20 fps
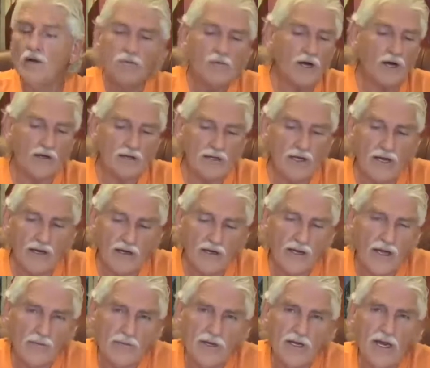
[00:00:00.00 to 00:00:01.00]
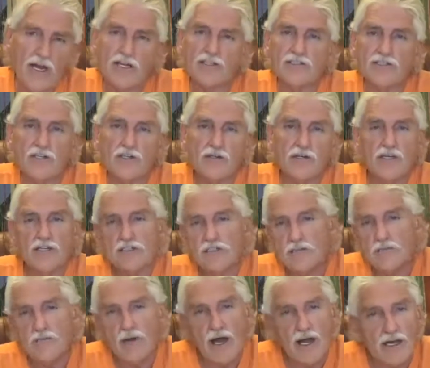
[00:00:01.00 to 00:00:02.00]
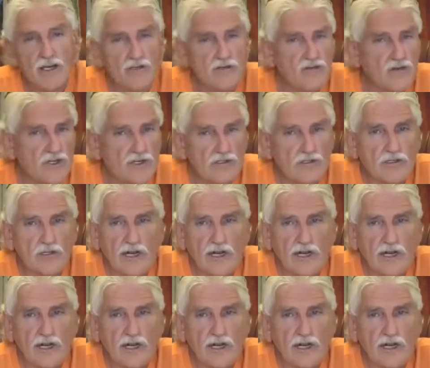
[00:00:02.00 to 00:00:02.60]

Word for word: Well, now, let me ask you, isn't my adrenal